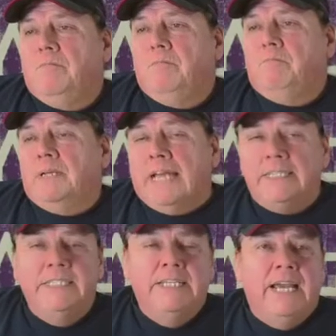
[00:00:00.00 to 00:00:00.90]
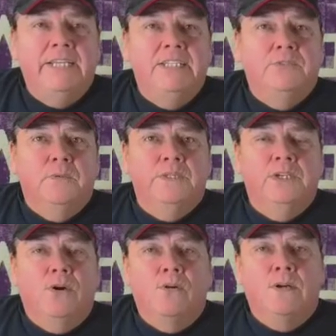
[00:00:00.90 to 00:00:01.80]
but 1990 is when
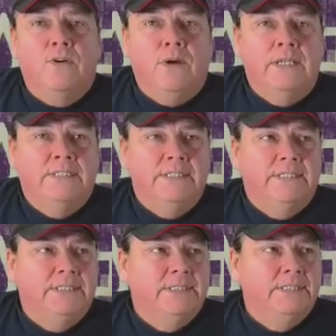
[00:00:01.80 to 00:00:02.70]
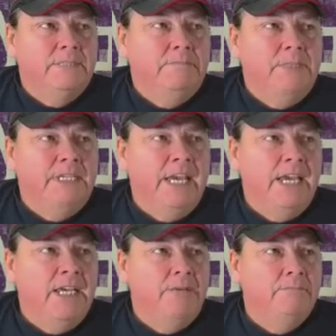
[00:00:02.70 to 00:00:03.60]
the Oka crisis
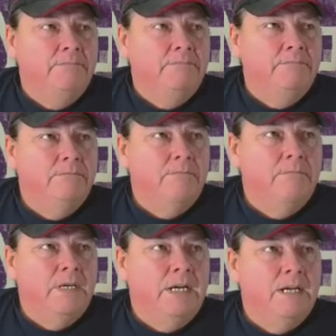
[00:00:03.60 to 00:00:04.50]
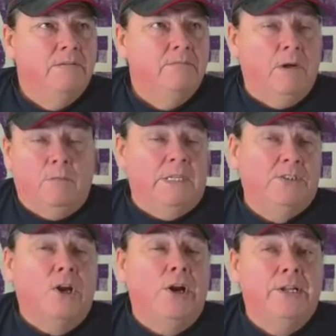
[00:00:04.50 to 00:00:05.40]
became uh, well when it
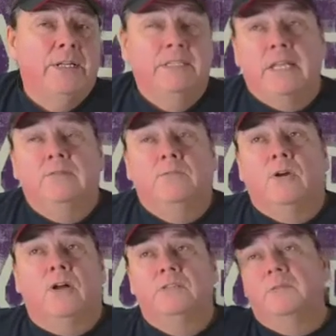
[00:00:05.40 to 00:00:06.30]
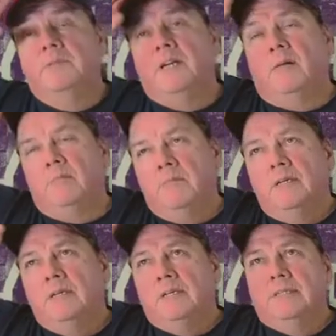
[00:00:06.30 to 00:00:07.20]
started and then would ultimately become
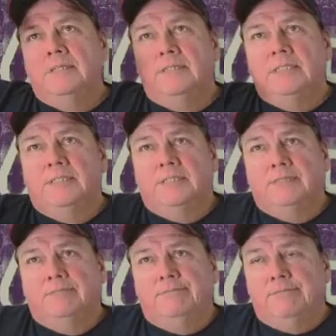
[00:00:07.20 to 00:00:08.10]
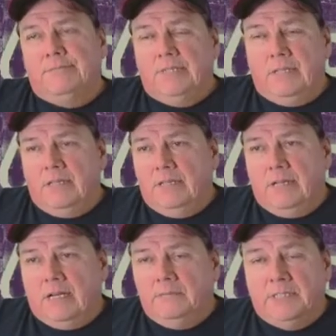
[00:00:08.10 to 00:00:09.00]
this uh,
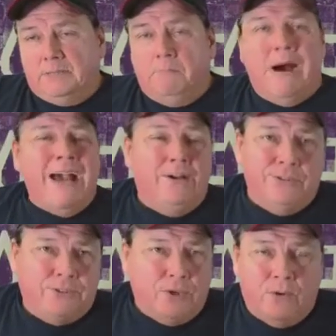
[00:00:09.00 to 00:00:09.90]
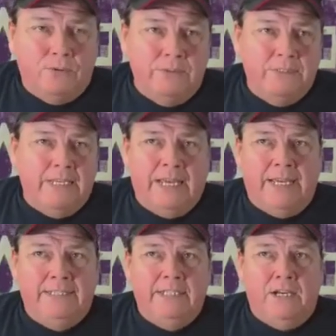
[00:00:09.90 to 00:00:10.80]
um, this milestone
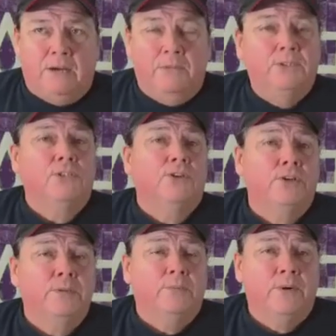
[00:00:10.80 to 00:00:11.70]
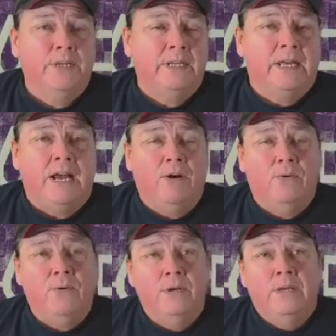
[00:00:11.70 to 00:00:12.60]
and almost a turning point in how